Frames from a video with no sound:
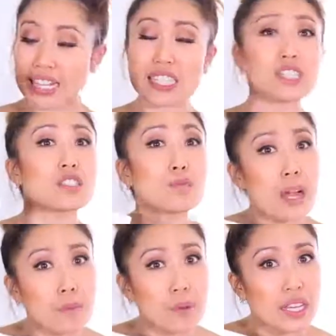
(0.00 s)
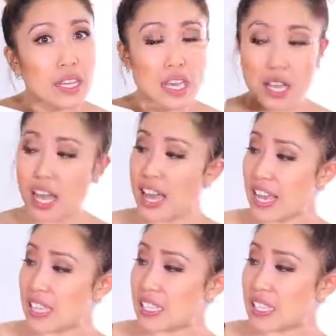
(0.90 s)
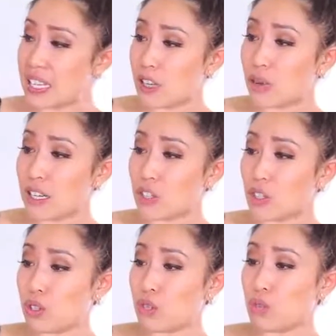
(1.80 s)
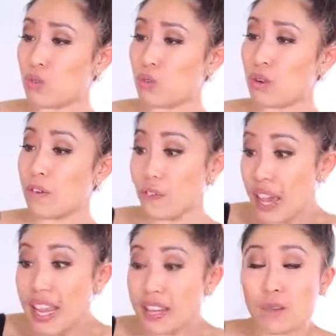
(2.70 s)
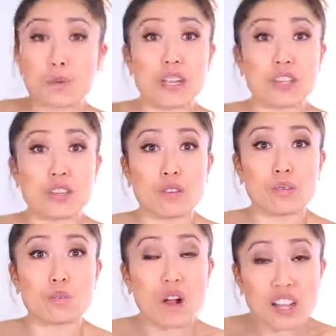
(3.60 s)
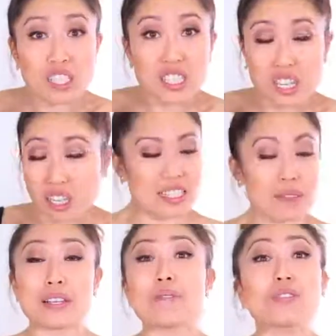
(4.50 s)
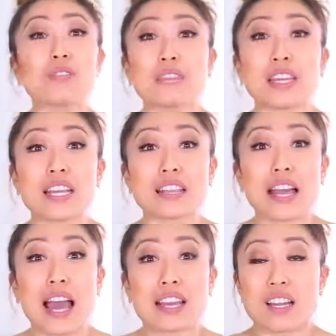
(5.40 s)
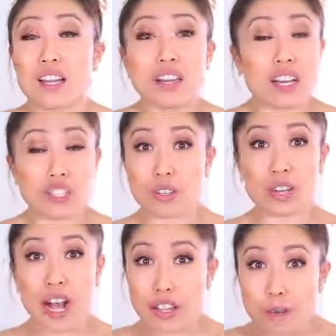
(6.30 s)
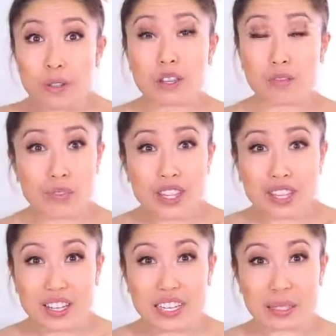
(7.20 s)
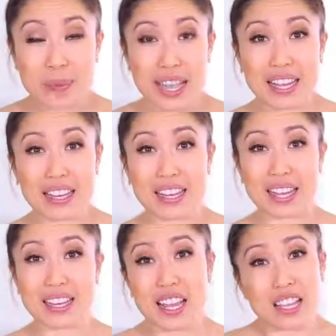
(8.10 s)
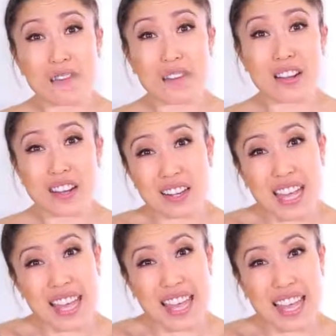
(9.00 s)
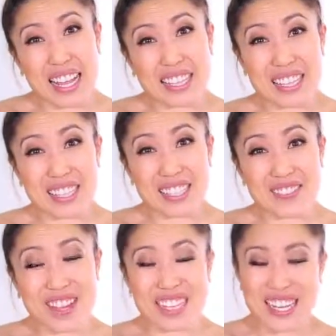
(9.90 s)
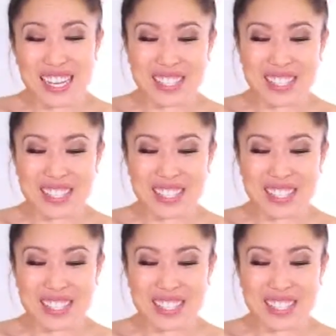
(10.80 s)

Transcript: Is it sweat wicking? Is it going to fade when you wash it? Sometimes you think that a certain color will look really good as a pant and then you figure out, eh, not so much.